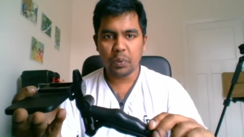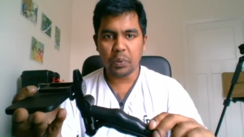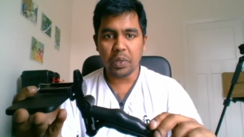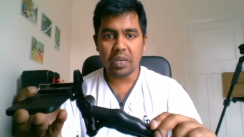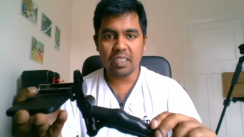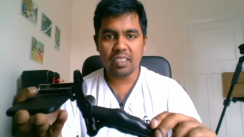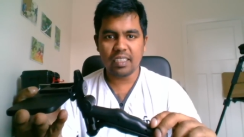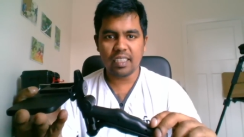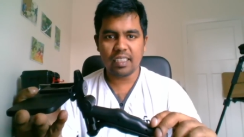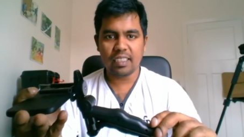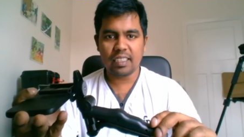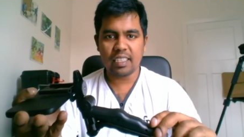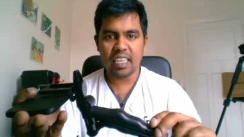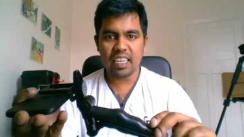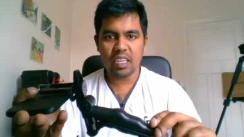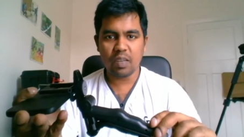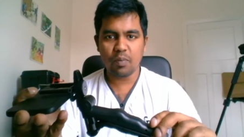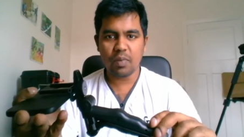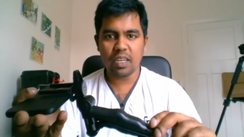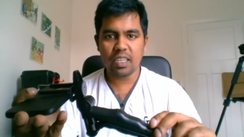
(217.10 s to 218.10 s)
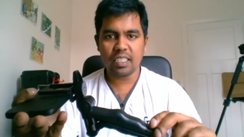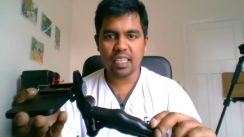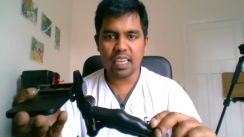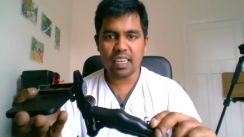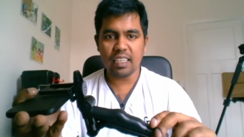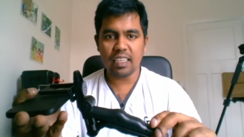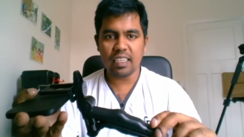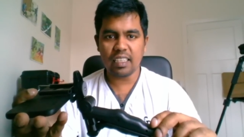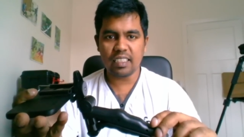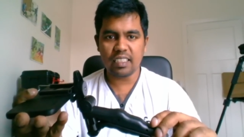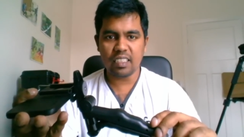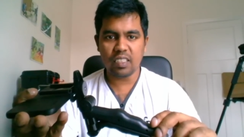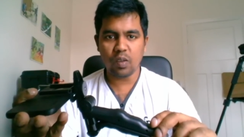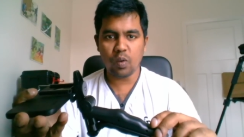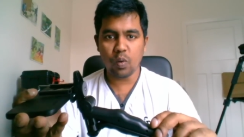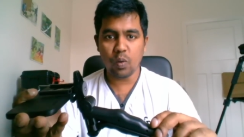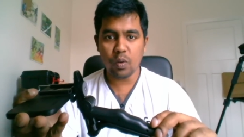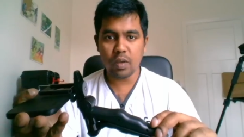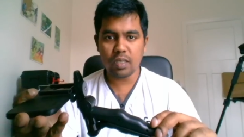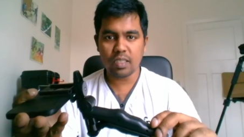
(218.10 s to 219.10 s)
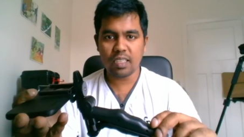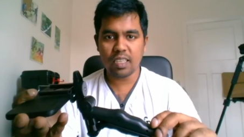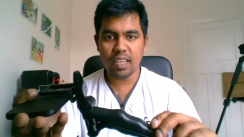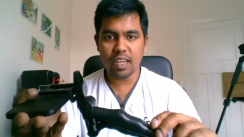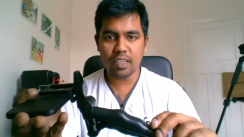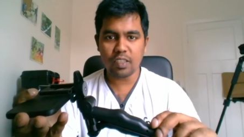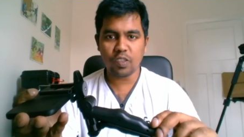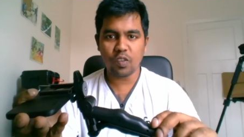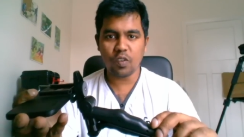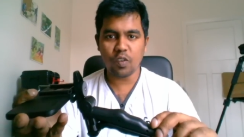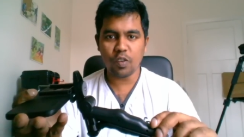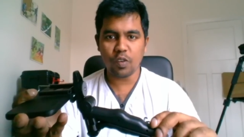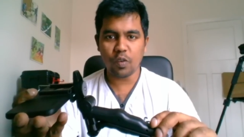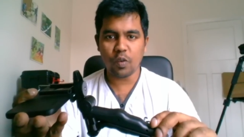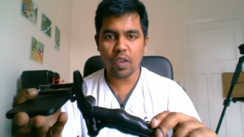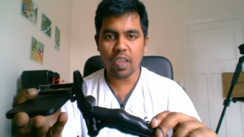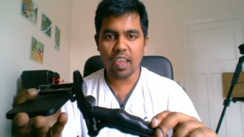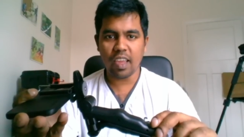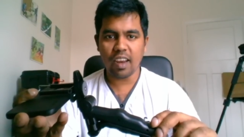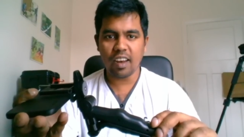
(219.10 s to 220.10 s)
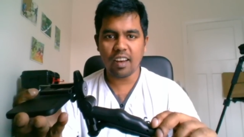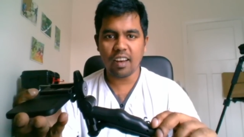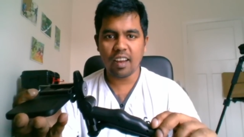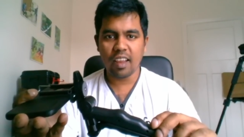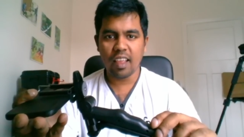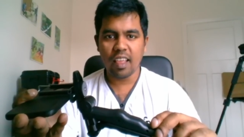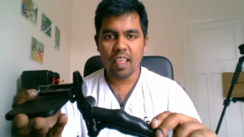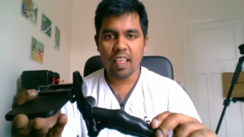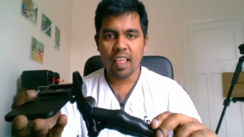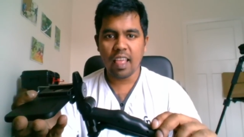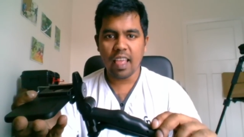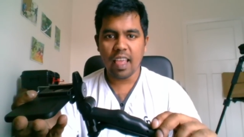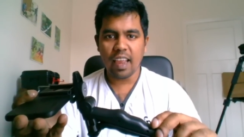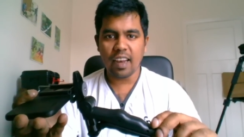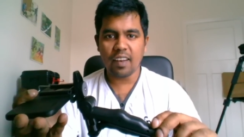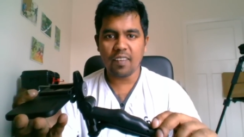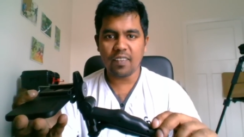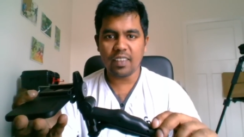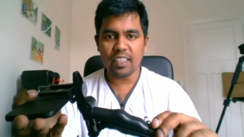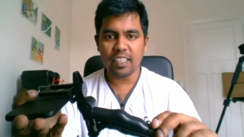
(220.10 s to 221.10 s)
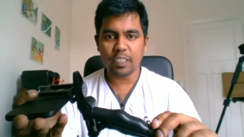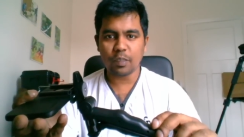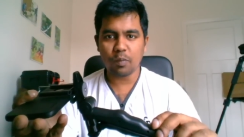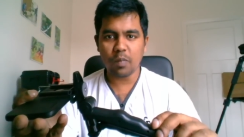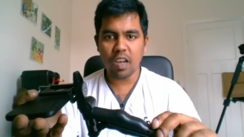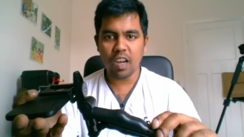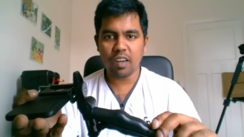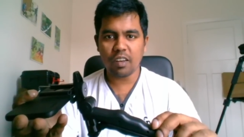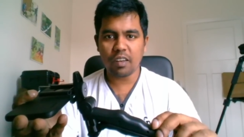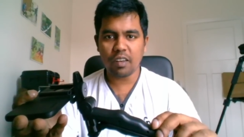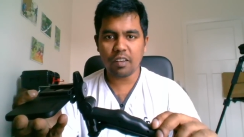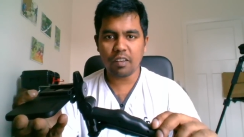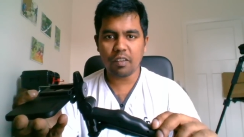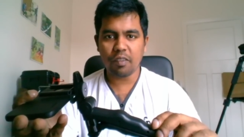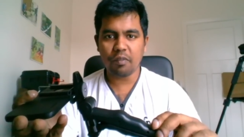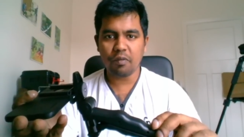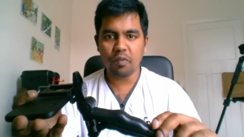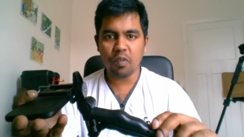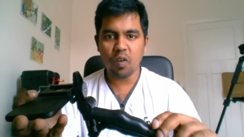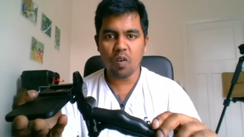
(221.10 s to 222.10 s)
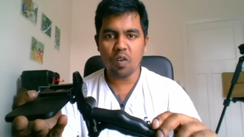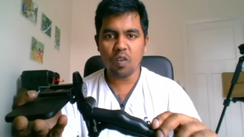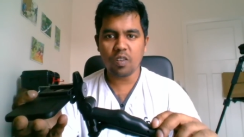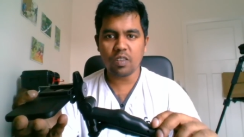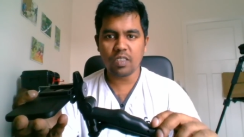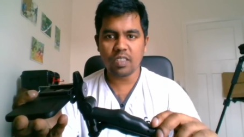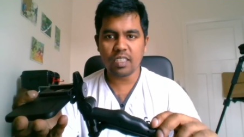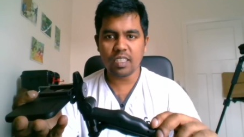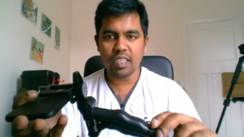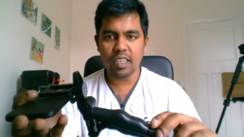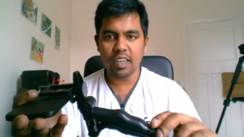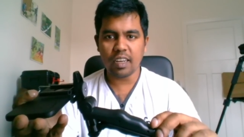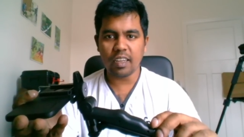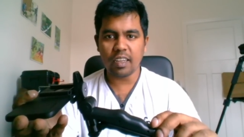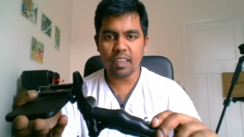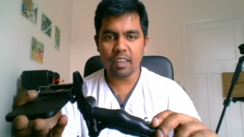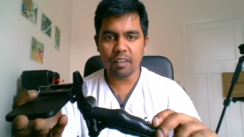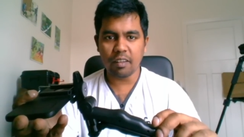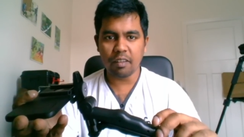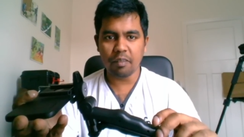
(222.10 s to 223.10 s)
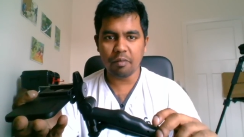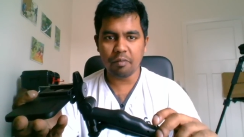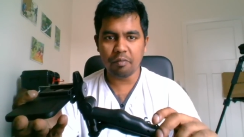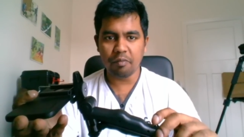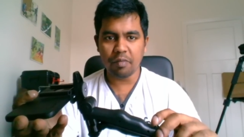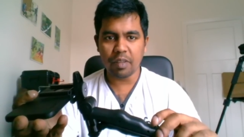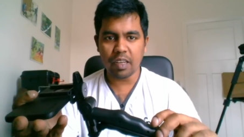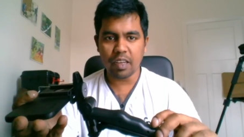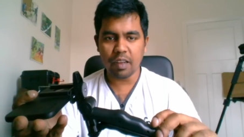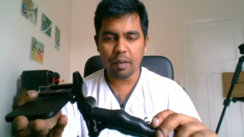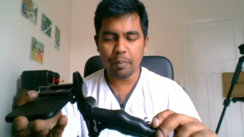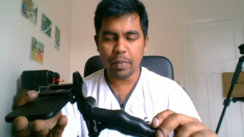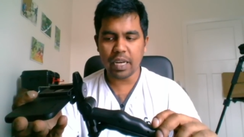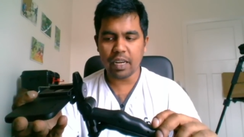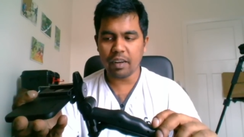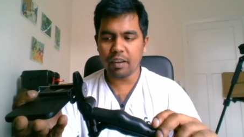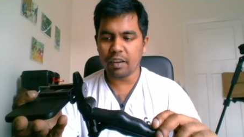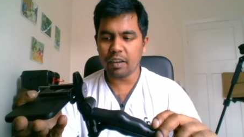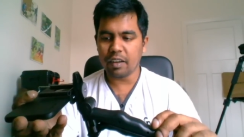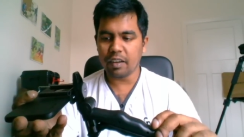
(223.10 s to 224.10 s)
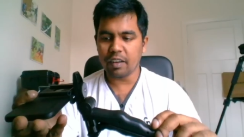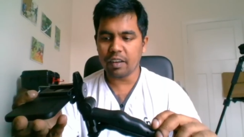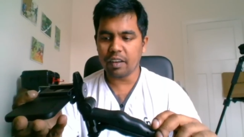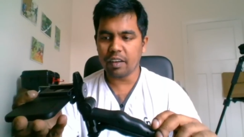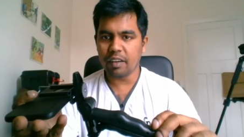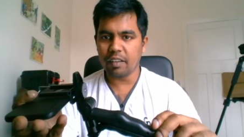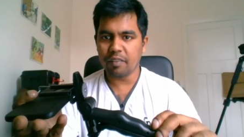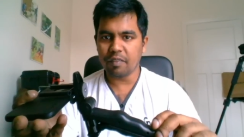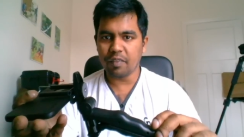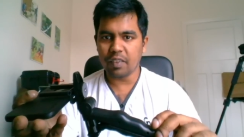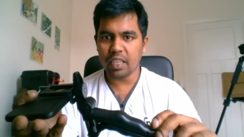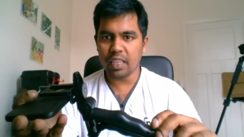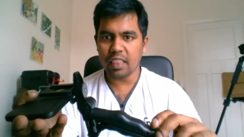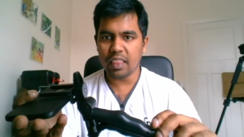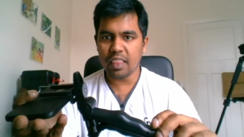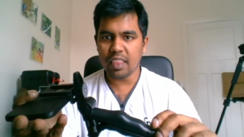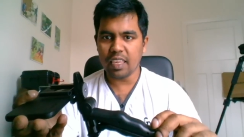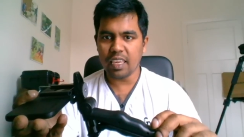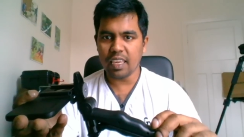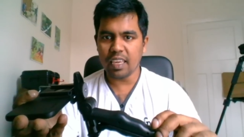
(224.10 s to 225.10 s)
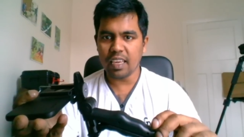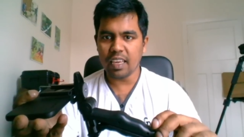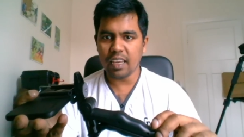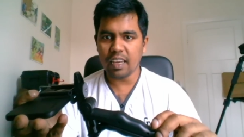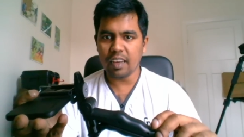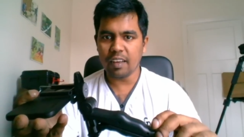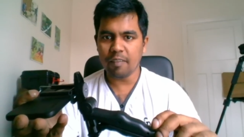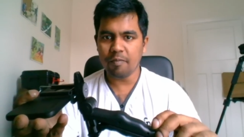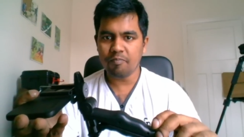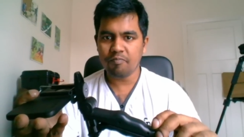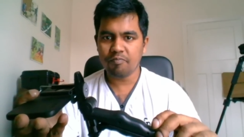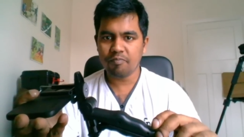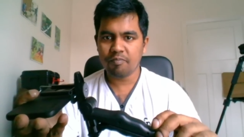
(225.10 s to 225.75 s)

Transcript: and it's universal, so you can handle with the smartphones. I mean, with the